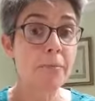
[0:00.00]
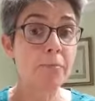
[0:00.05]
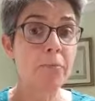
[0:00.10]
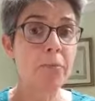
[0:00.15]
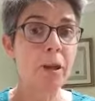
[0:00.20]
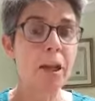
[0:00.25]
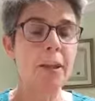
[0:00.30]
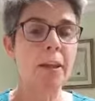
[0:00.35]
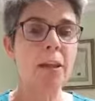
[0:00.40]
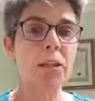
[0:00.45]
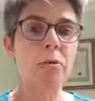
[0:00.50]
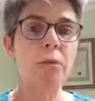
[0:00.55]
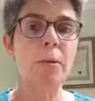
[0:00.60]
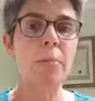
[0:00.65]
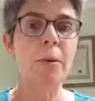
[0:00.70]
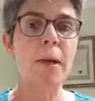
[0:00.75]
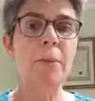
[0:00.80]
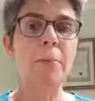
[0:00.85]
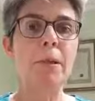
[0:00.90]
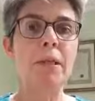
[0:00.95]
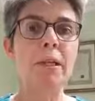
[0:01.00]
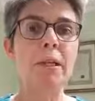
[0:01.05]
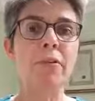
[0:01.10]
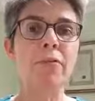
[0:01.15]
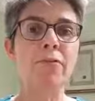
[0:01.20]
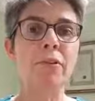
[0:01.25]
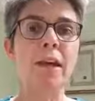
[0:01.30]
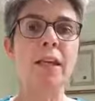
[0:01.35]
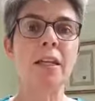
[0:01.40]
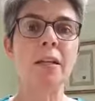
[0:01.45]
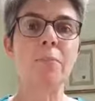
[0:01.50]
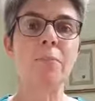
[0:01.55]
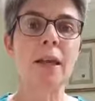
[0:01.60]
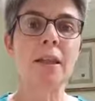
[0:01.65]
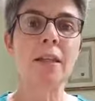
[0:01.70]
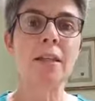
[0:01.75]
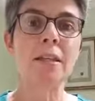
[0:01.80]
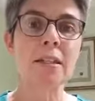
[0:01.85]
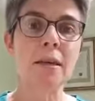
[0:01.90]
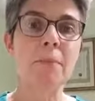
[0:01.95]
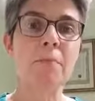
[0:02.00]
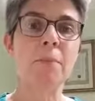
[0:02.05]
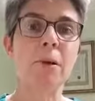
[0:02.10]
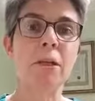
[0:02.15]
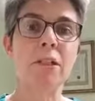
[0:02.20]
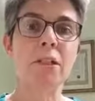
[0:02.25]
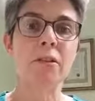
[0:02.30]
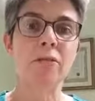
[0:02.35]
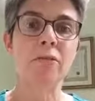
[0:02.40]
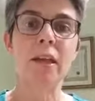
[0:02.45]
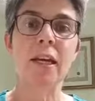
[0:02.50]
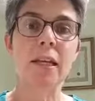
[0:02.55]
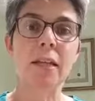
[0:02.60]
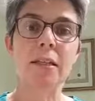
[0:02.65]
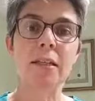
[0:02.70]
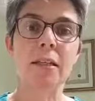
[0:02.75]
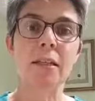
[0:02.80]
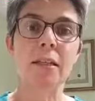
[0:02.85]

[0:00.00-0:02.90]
And that's what I mean. People get offended by the simplest of things.